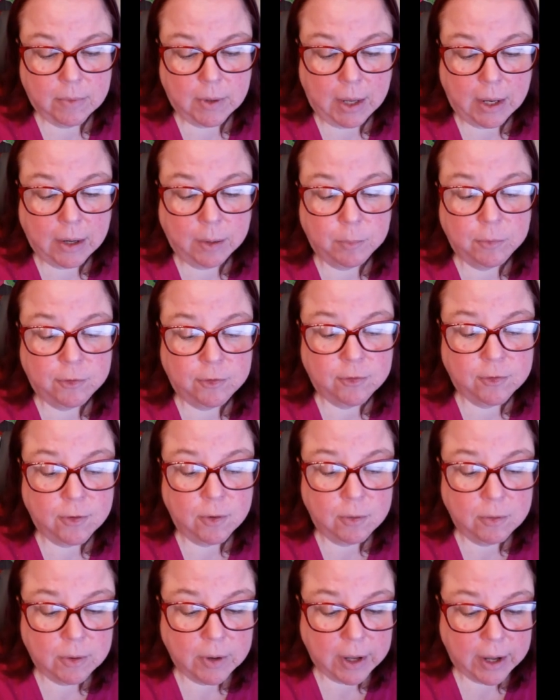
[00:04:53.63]
and I'm
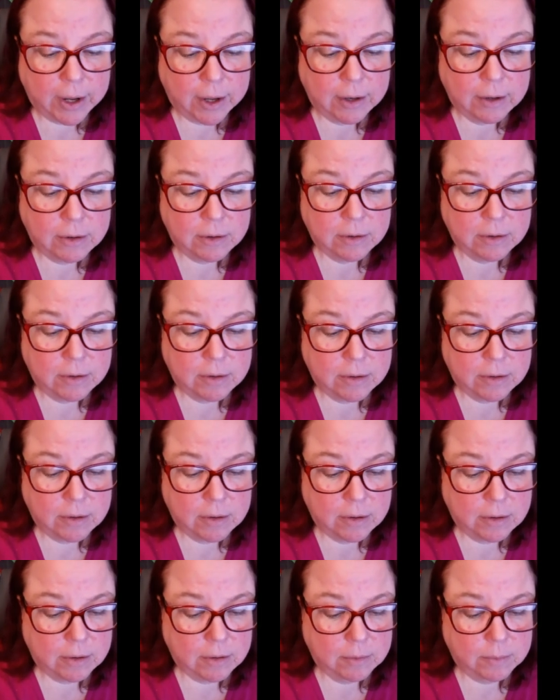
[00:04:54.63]
so glad.
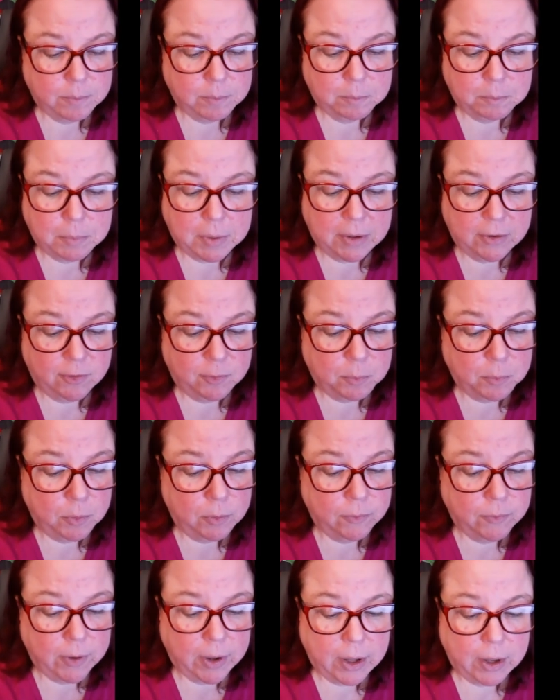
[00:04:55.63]
Best
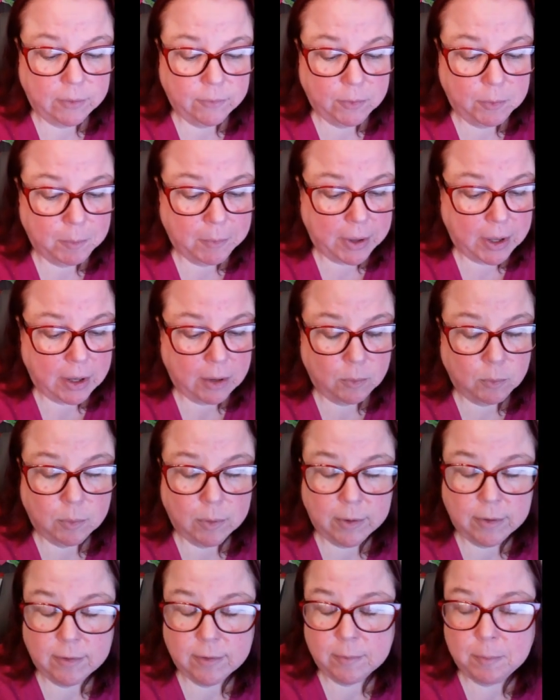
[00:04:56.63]
move I ever made
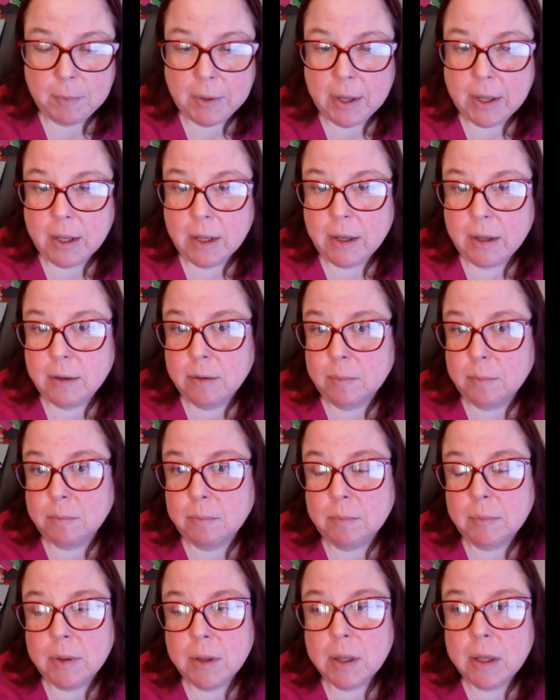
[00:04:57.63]
was making
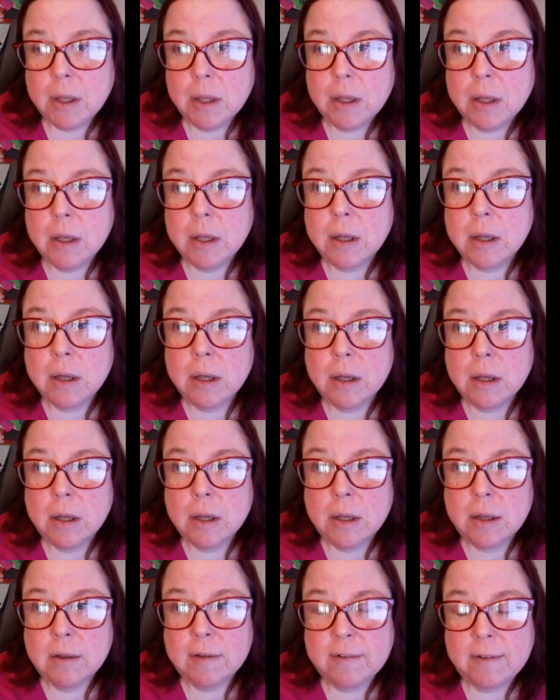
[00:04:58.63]
him
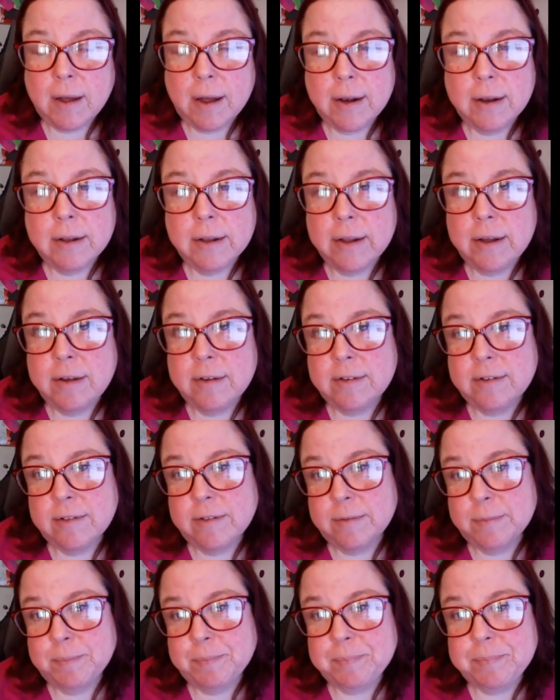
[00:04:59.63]
sign a
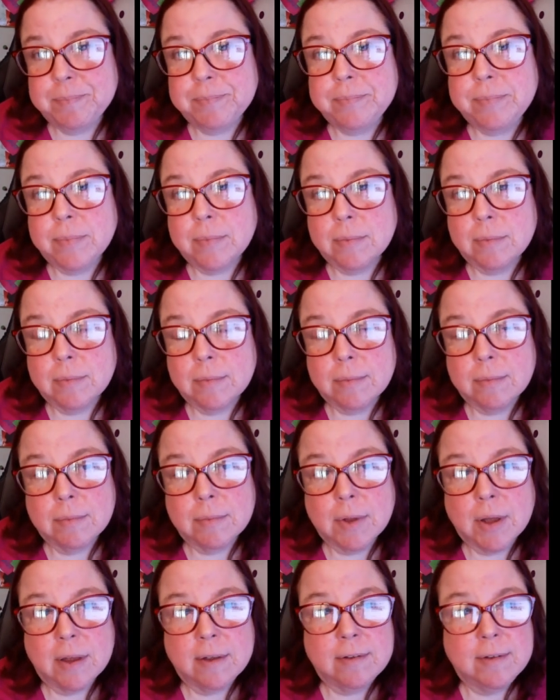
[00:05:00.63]
lease.
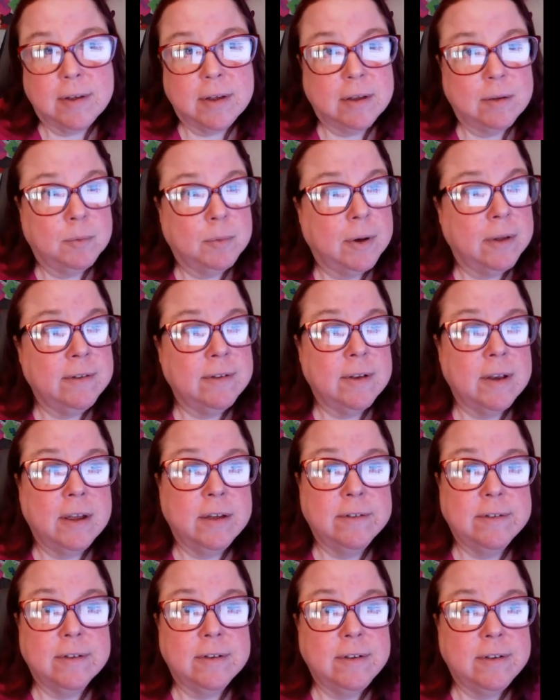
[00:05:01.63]
Because it wasn't
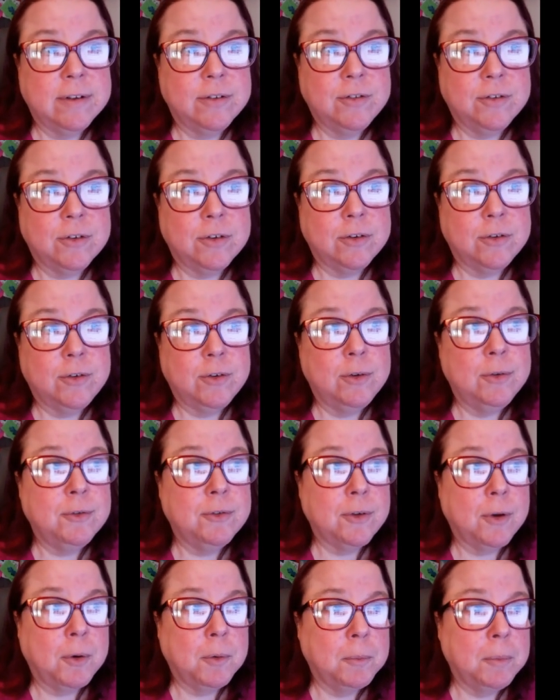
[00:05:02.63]
his intention to do
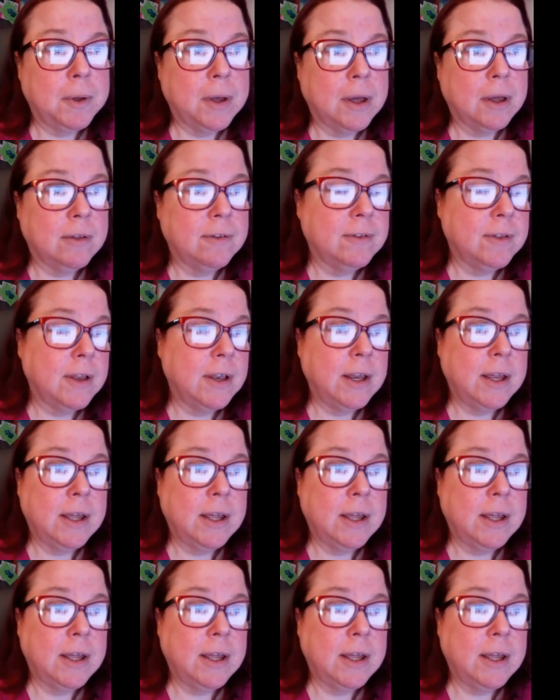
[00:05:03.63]
so, because then